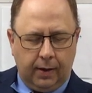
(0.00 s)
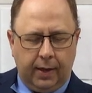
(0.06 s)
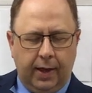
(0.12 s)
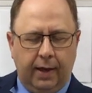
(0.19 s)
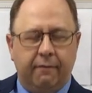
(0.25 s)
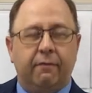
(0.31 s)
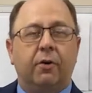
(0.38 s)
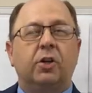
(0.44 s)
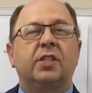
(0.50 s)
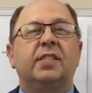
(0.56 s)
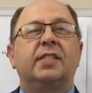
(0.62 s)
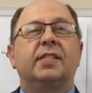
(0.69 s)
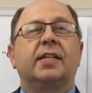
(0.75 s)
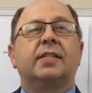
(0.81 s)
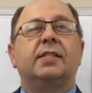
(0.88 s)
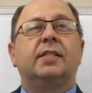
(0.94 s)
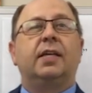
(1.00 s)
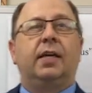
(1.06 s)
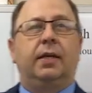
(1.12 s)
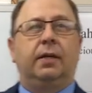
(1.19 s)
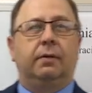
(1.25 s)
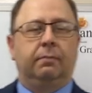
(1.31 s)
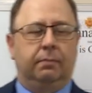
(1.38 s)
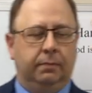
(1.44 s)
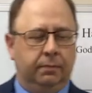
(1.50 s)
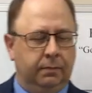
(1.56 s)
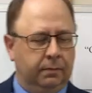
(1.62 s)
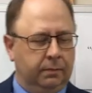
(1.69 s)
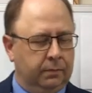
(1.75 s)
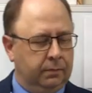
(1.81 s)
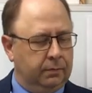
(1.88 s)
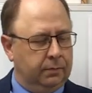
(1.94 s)
Okay, verse 16.
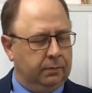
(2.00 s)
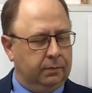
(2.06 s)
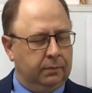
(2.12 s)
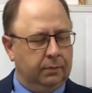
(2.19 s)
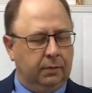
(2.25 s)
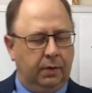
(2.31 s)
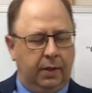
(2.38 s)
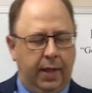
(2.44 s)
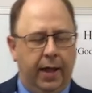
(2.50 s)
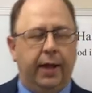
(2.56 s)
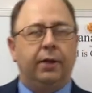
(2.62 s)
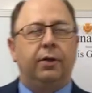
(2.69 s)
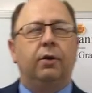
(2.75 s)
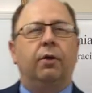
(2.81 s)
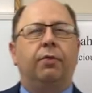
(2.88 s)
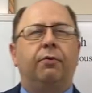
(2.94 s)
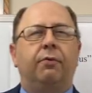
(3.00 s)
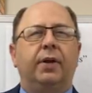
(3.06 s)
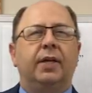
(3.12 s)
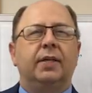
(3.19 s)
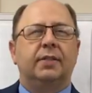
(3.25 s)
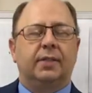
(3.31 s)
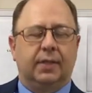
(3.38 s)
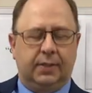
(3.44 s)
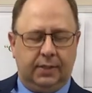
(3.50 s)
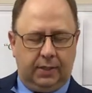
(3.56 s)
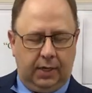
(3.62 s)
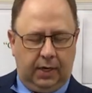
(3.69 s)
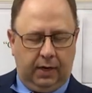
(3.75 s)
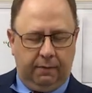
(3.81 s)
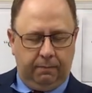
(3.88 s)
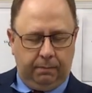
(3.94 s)
Daniel 3,
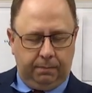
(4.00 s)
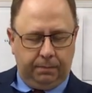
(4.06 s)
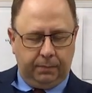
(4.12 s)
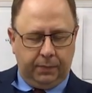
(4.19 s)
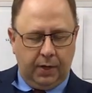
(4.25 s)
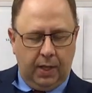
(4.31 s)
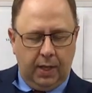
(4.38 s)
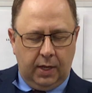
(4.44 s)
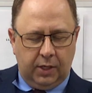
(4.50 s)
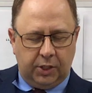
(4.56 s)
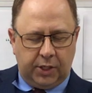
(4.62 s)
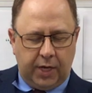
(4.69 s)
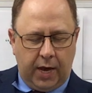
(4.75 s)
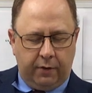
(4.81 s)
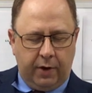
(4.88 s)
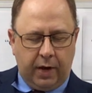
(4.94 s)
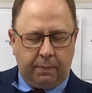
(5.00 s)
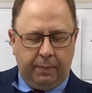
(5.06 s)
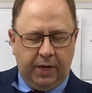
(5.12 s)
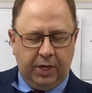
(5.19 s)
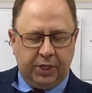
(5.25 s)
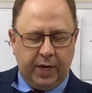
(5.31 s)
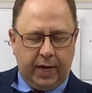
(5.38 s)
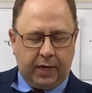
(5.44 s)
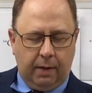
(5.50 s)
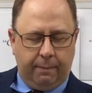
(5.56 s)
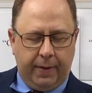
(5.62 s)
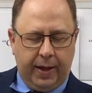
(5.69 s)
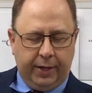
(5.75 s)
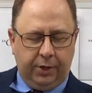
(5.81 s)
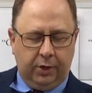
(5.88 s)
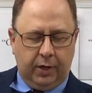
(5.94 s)
16. Shadrach, Meshach,
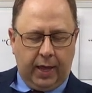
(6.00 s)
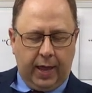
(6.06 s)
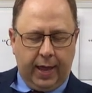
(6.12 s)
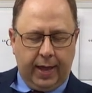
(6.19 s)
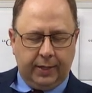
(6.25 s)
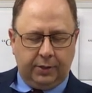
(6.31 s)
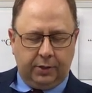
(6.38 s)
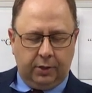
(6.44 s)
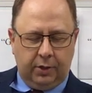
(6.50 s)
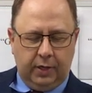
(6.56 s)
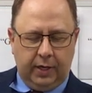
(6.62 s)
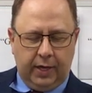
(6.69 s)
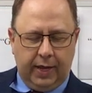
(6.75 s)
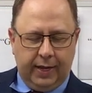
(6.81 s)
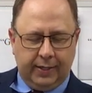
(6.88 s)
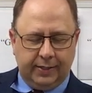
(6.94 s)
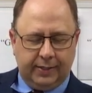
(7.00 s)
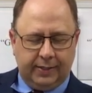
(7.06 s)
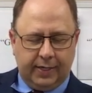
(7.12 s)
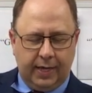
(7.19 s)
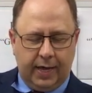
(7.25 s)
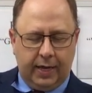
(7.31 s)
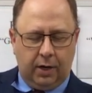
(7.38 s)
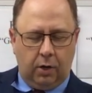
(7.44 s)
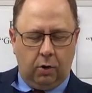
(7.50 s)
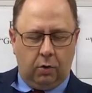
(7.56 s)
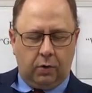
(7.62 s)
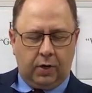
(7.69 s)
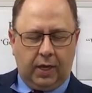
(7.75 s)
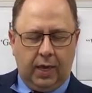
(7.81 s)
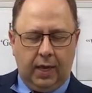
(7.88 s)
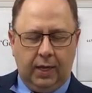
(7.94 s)
Abednego answered and said, O
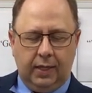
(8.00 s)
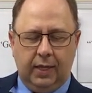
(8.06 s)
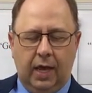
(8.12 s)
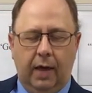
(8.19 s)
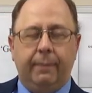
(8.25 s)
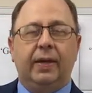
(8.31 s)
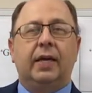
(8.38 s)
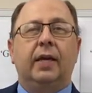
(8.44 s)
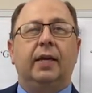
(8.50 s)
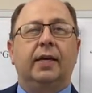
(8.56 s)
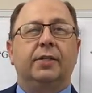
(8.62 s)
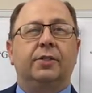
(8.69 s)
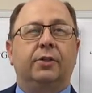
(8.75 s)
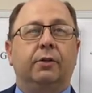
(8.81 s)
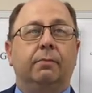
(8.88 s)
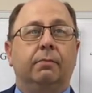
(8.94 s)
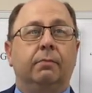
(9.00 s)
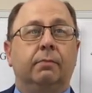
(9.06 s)
King Nebuchadnezzar.